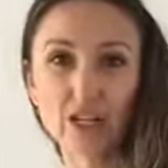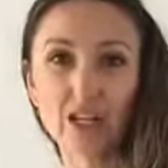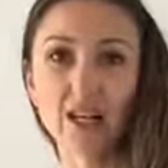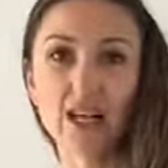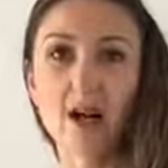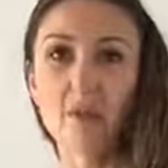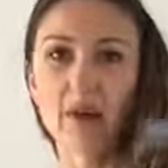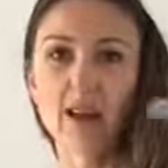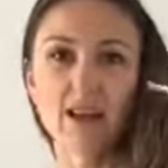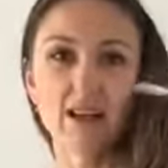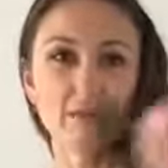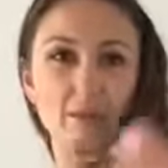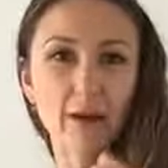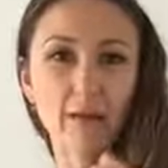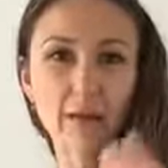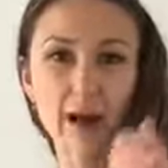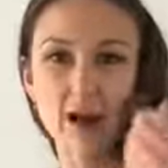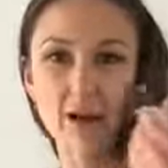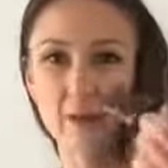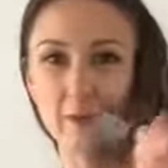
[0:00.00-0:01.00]
and I give my
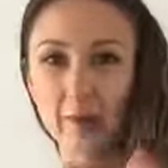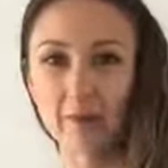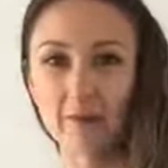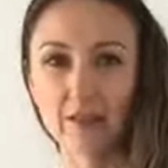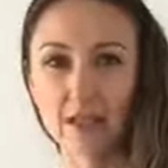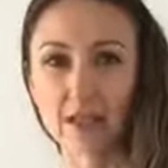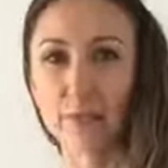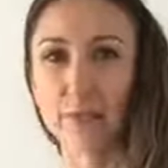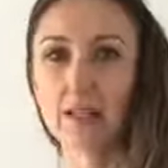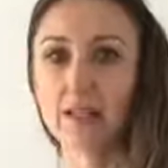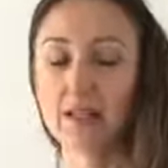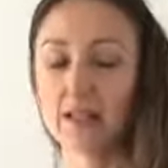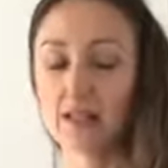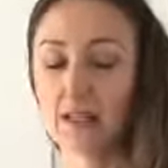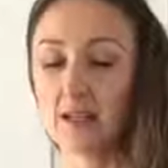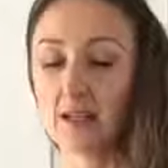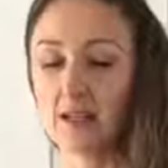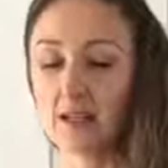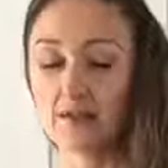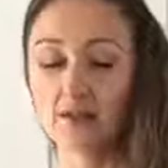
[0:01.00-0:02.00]
mouth a bit of a spritz
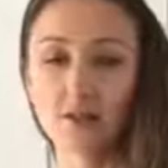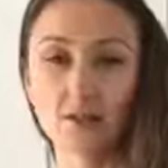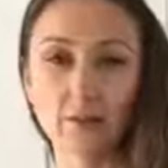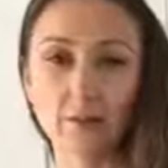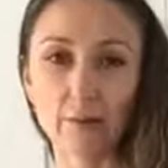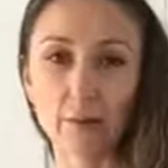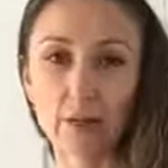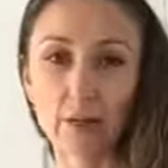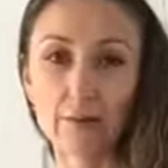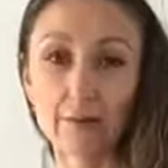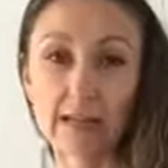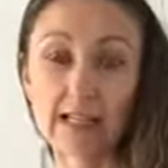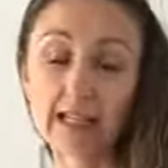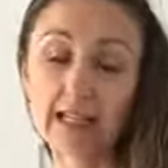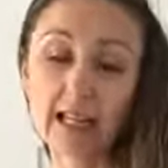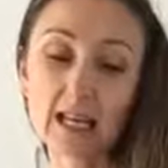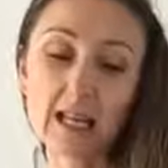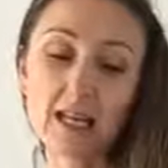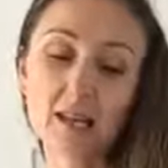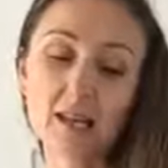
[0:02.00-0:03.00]
after I've brushed my
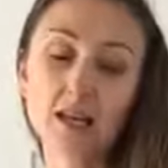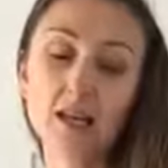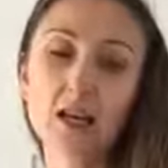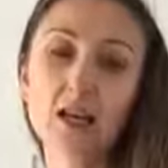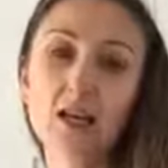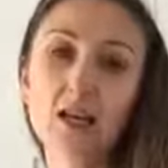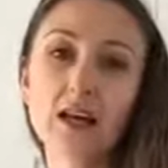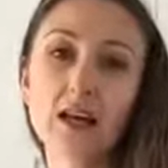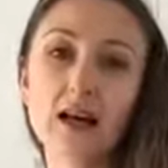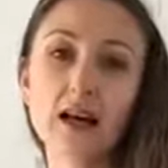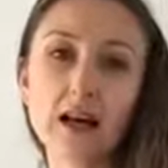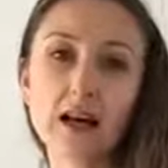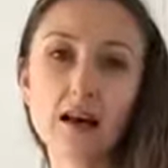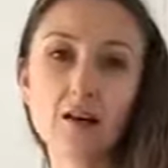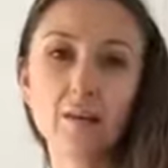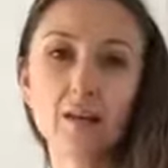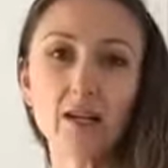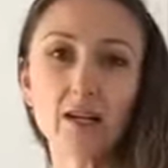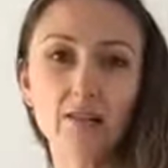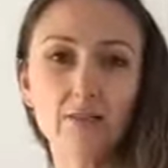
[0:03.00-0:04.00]
teeth.
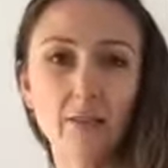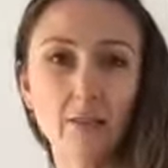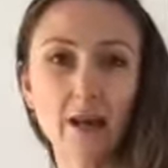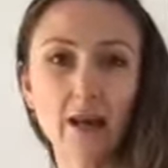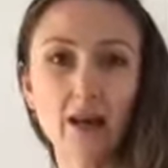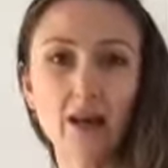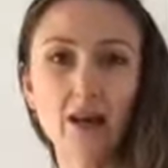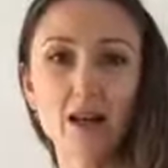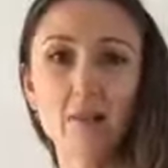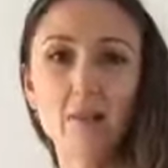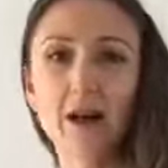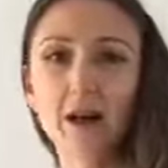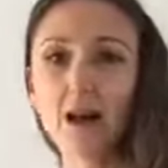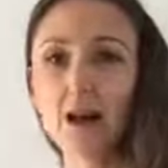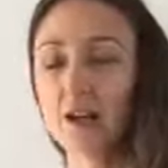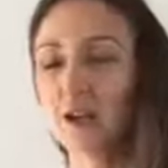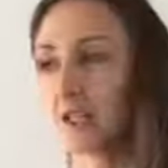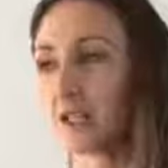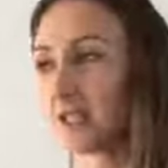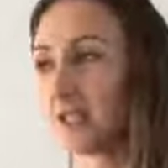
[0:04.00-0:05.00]
And if I'm out and
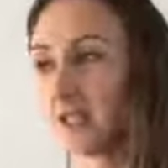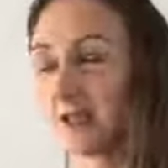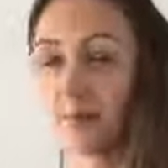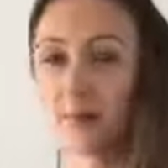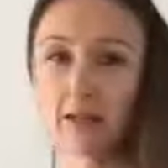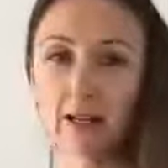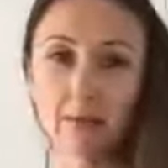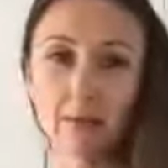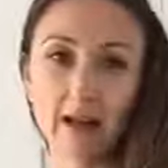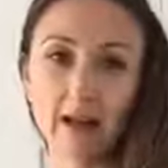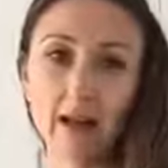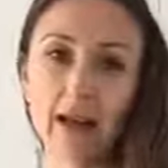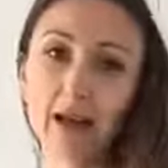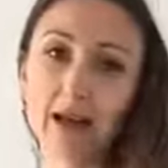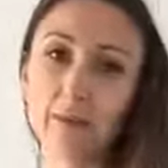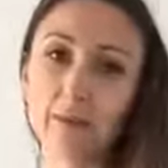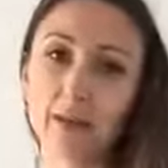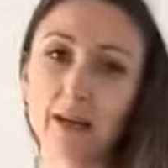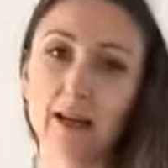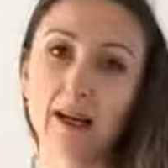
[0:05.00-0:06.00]
about, just dump it in my
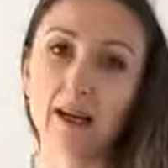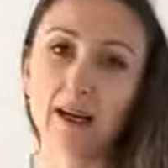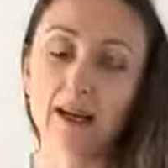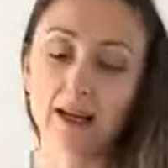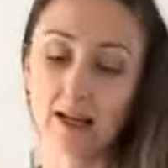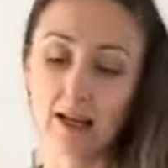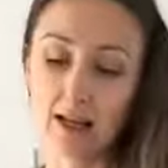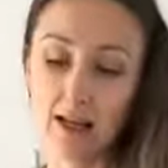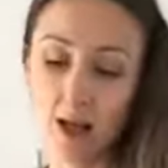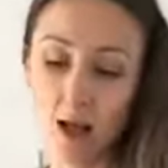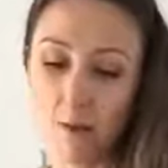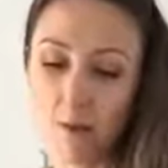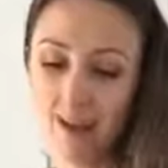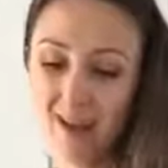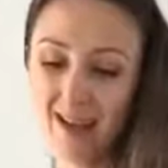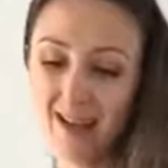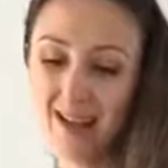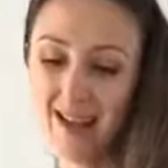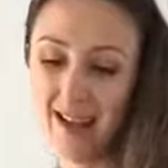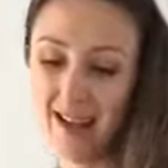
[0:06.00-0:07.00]
handbag
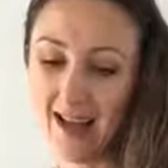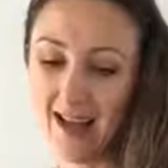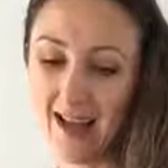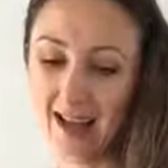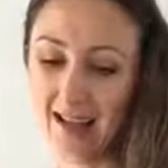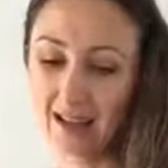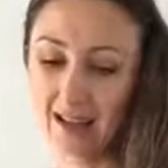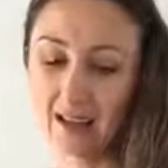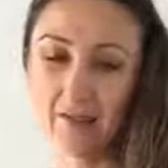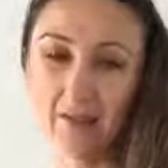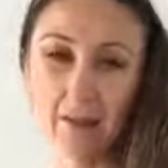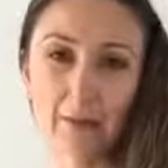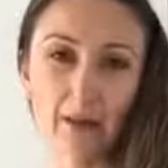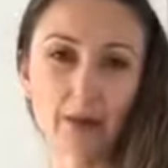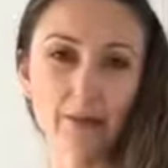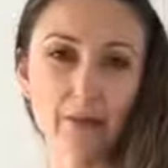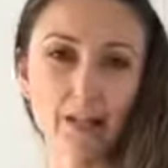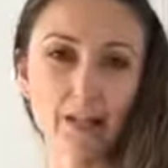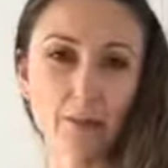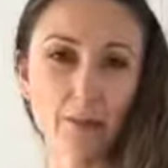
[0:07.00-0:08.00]
and give a bit
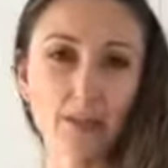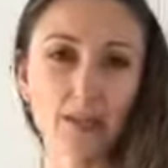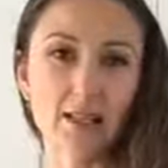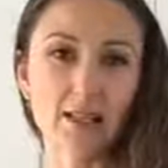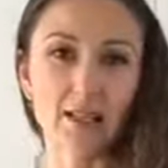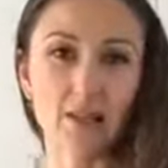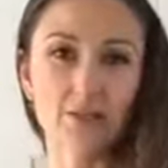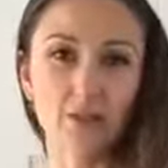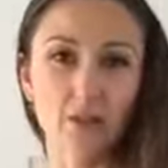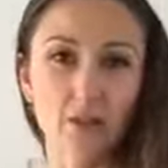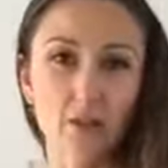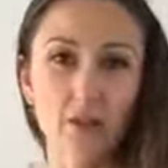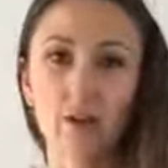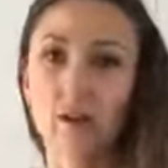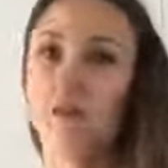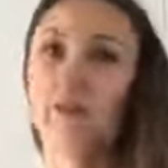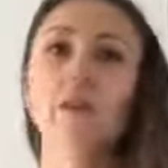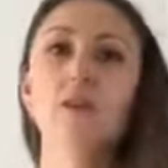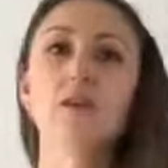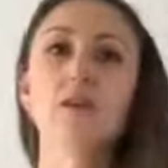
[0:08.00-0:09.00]
of a spritz after a
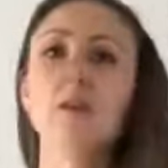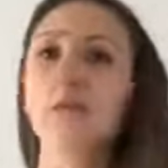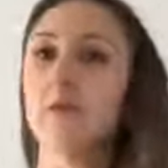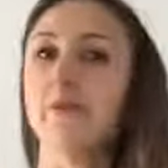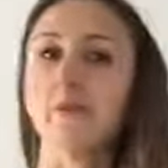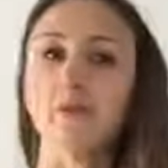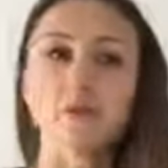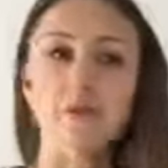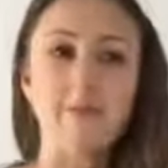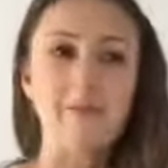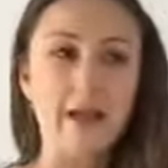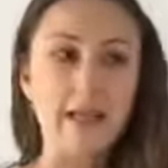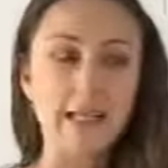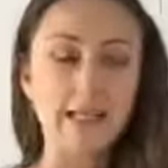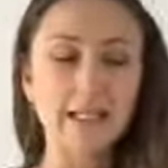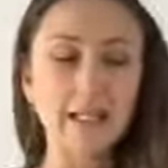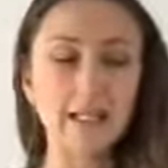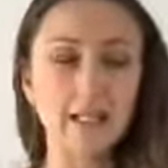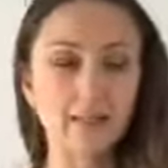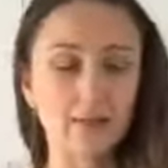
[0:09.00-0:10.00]
coffee or before a
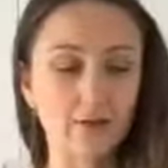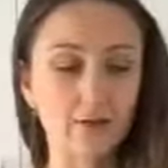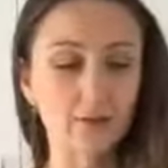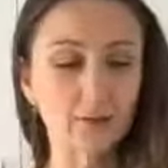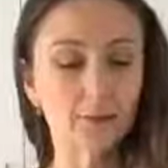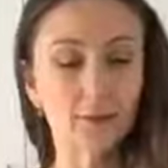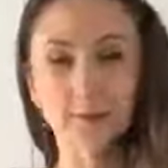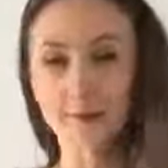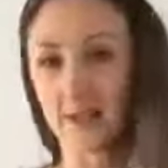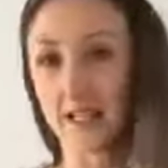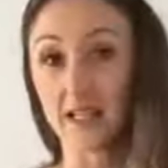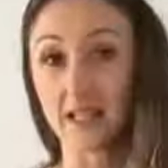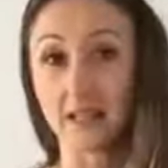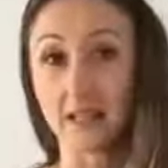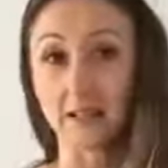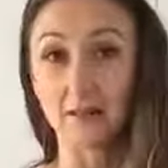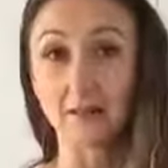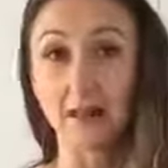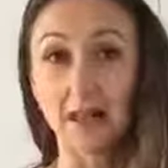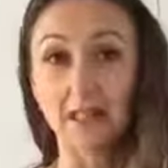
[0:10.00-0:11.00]
meeting or
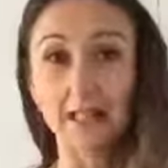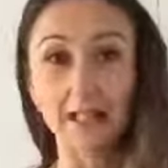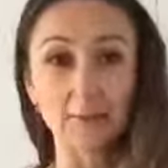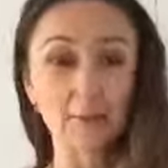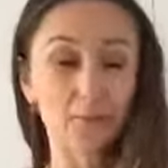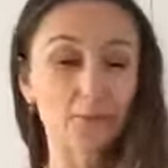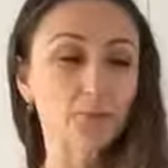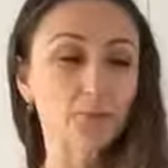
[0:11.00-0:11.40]
anything like that.